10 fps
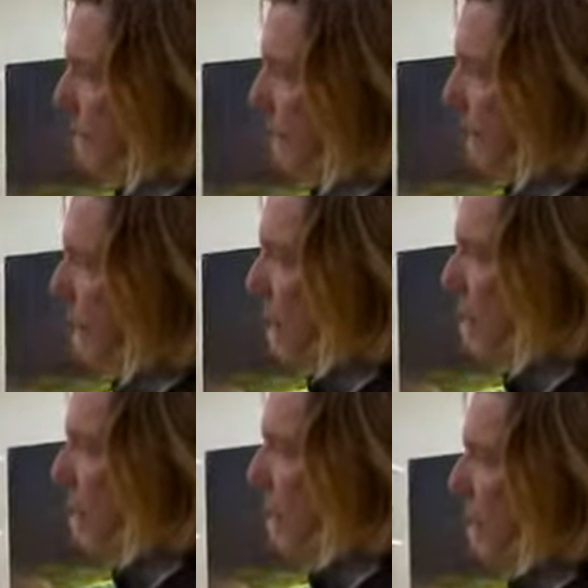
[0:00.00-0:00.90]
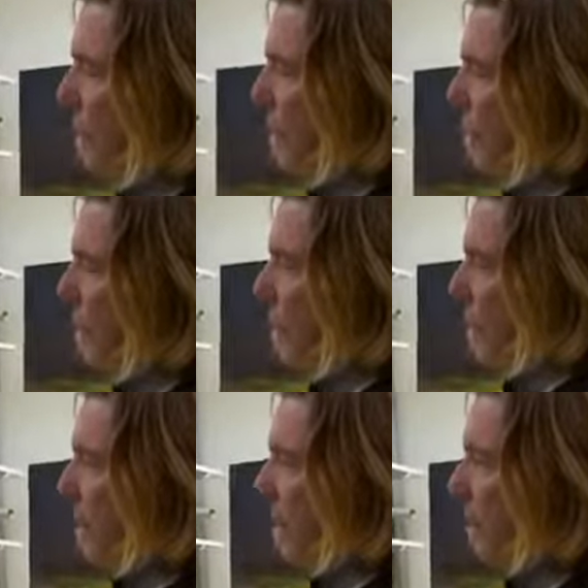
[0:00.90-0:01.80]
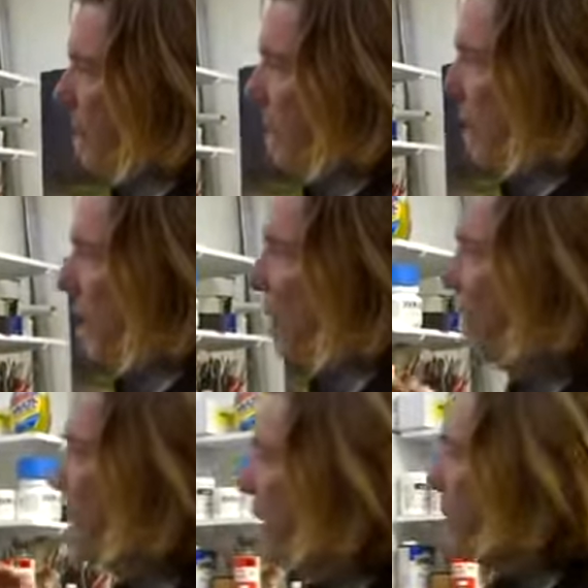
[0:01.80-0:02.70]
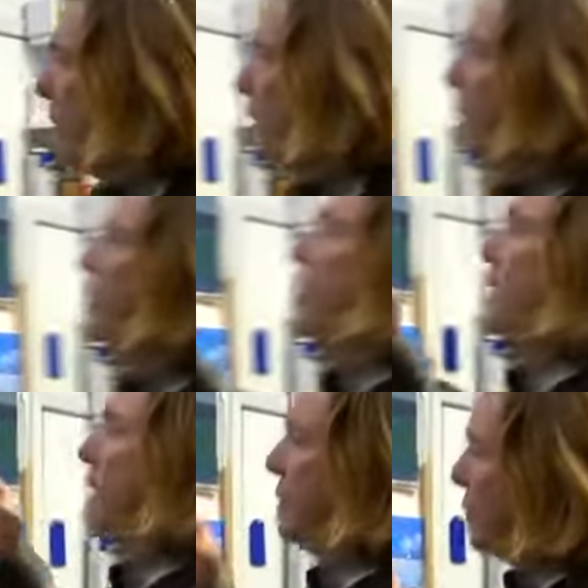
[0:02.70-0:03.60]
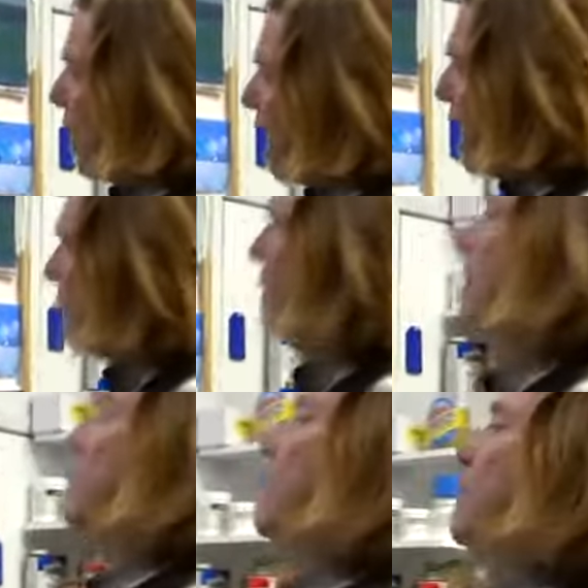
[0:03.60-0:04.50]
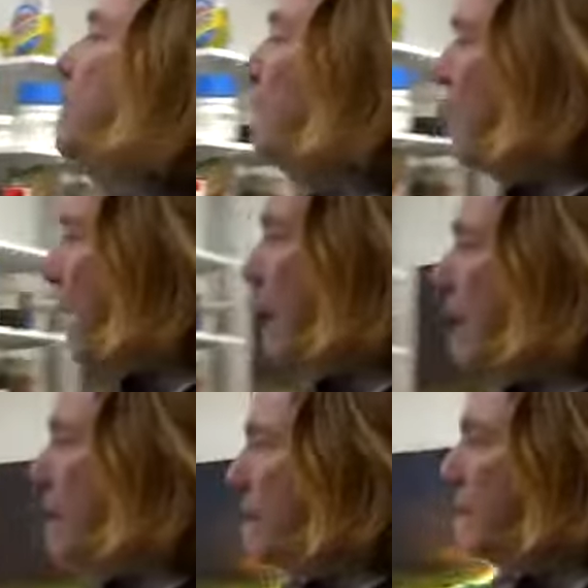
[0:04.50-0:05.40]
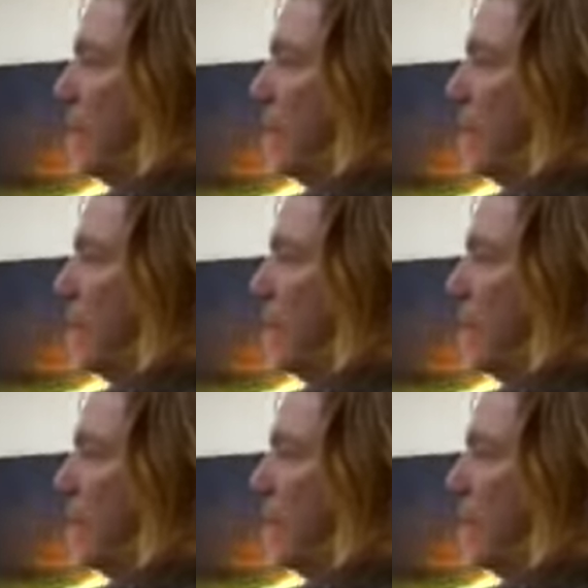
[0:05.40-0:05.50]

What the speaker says: the combination of hard edges and soft. And